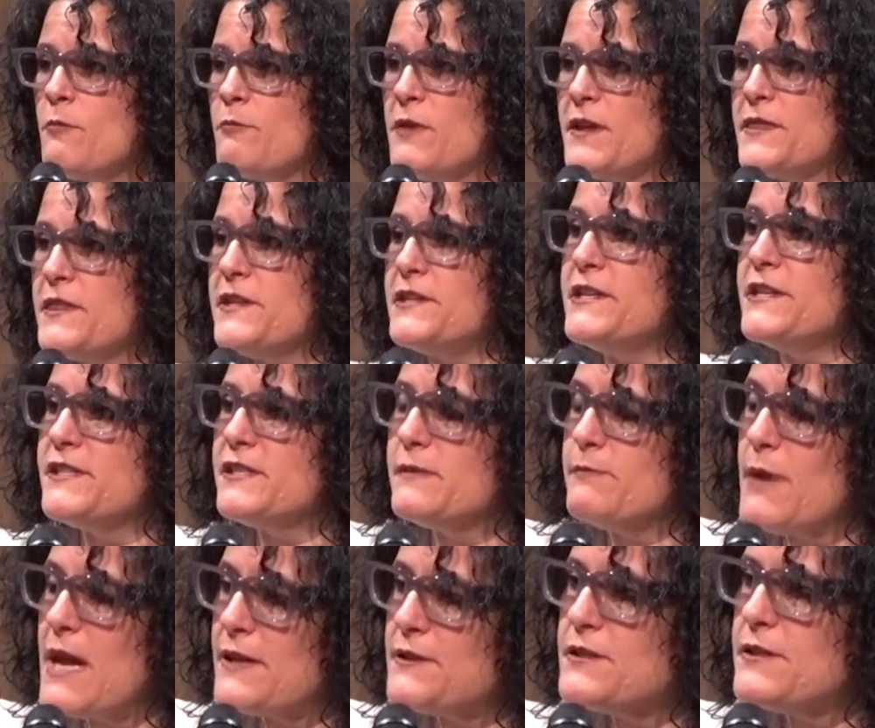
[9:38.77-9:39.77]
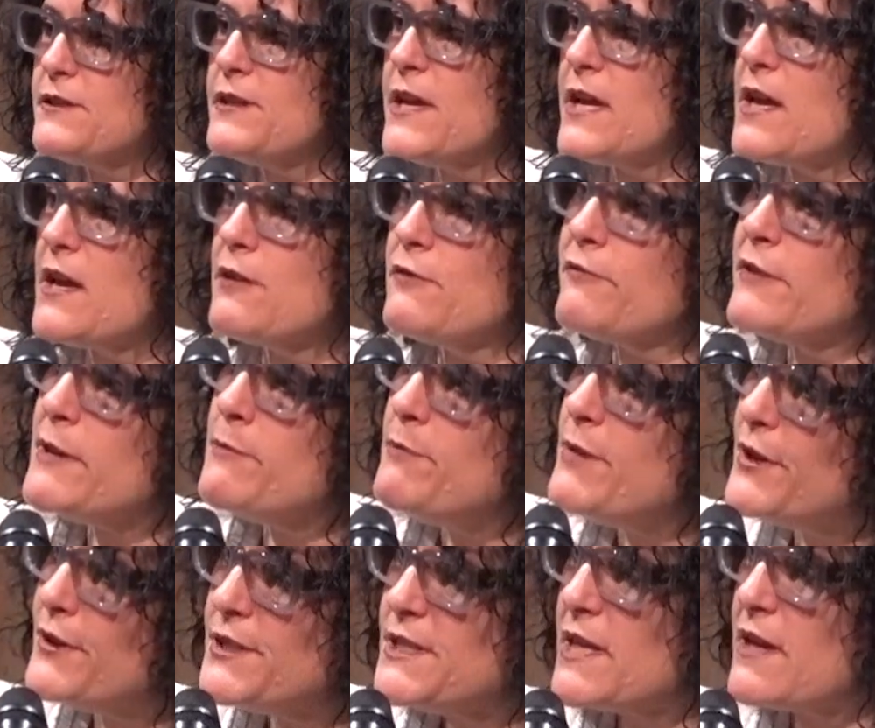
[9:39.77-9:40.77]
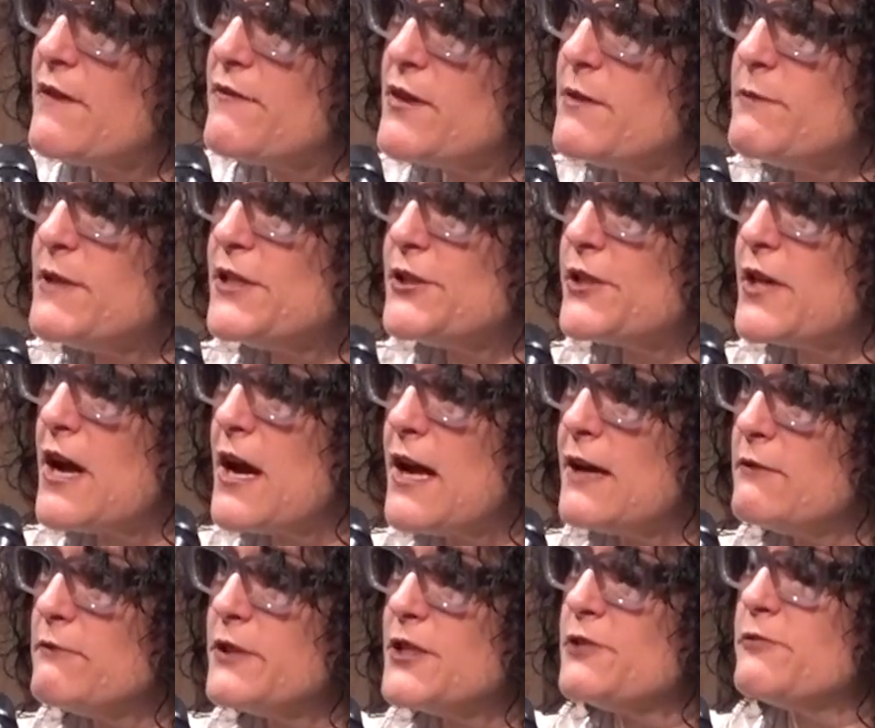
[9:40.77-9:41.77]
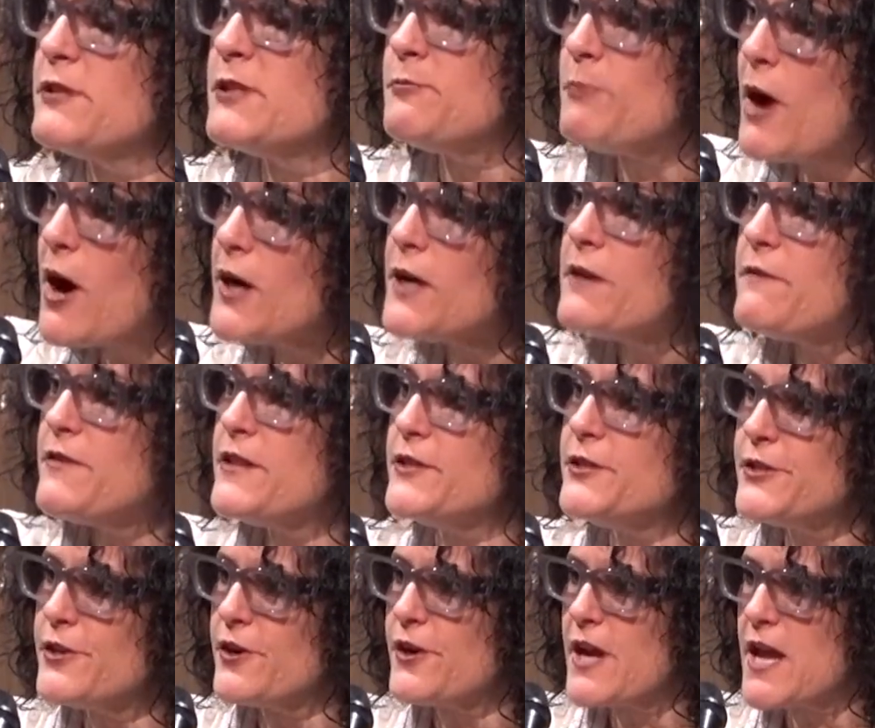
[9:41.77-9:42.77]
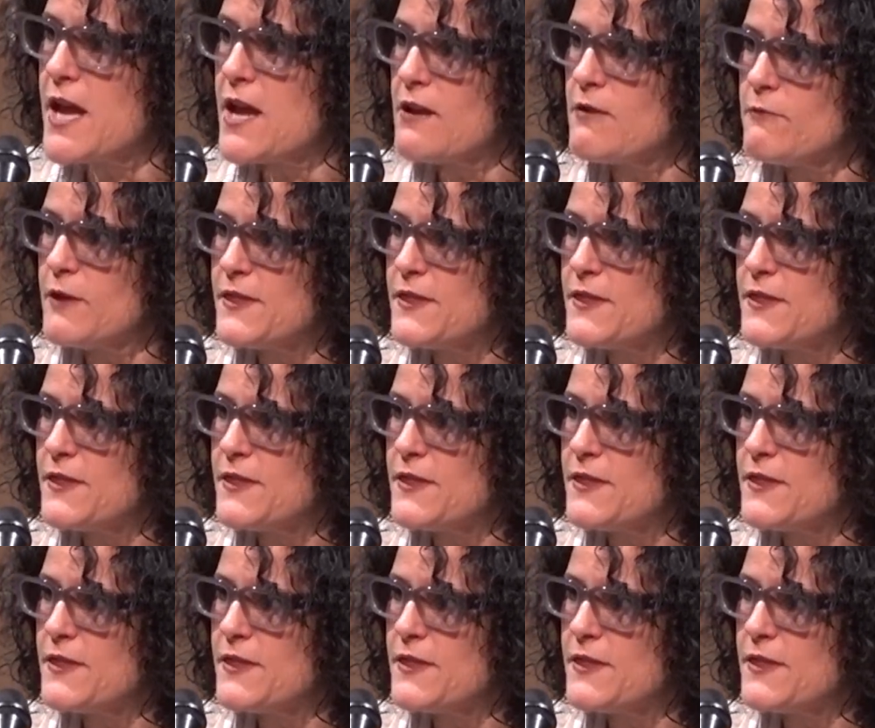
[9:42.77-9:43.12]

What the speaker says: but the dismantling and rebuilding of the Mishkan, which was part of the journeying.